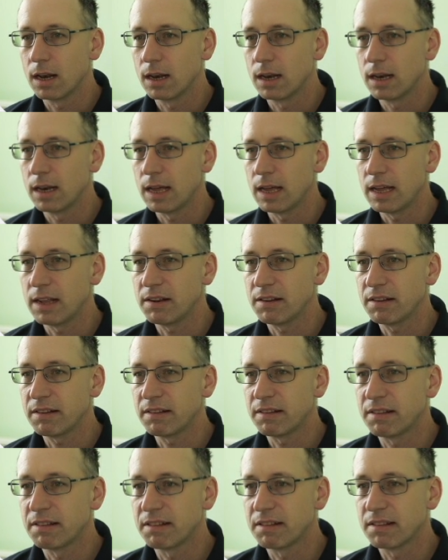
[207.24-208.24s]

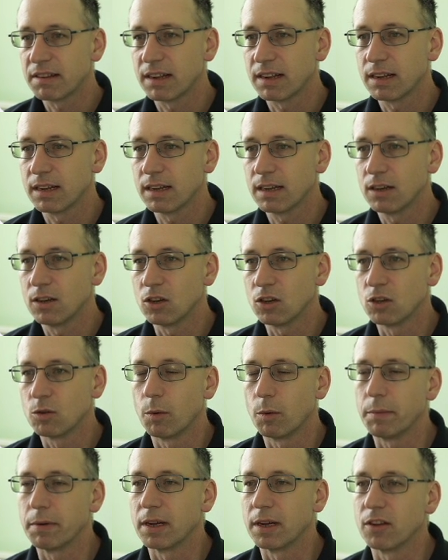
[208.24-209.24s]
Let's look at
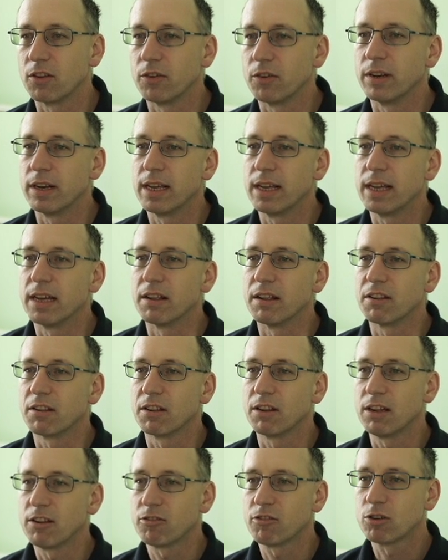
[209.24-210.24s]
what we're going to do in here.
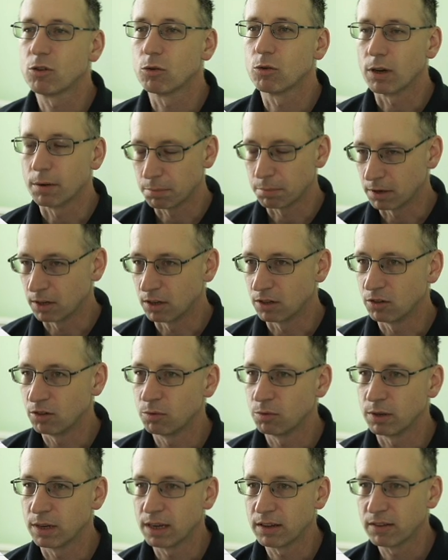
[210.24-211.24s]
So here's record
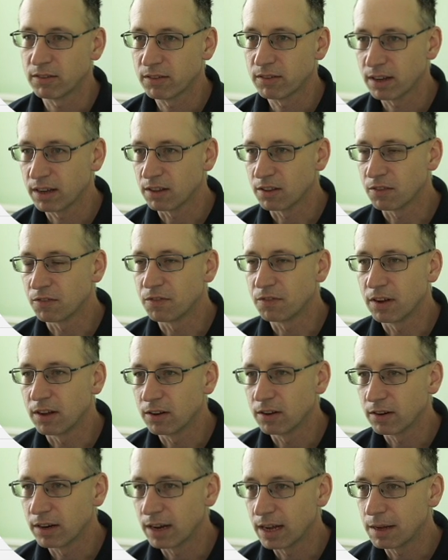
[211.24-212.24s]
upload. We're going to take the
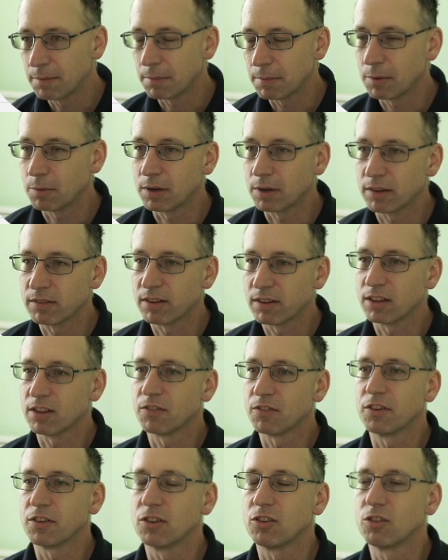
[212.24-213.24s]
file name and we're going to take the
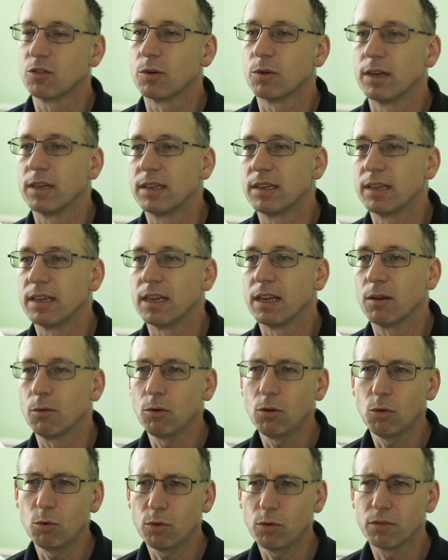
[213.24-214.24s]
photo ID. I
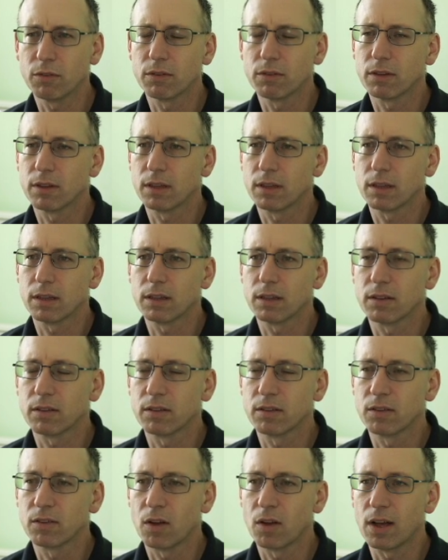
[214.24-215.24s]
wonder what
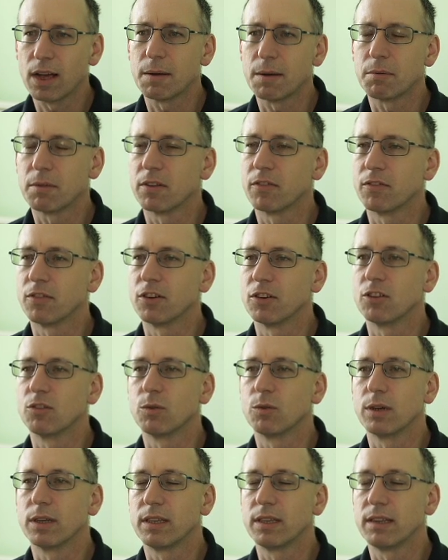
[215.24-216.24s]
type the
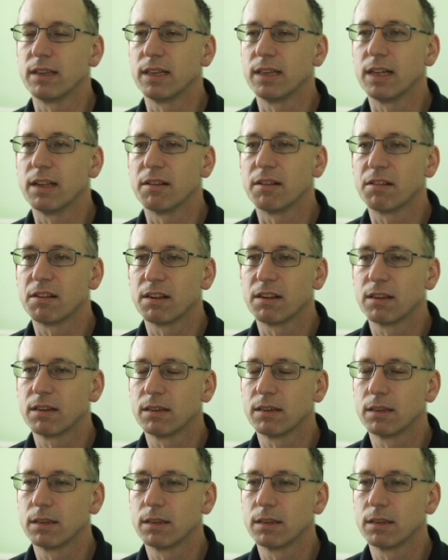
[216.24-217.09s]
photo ID is.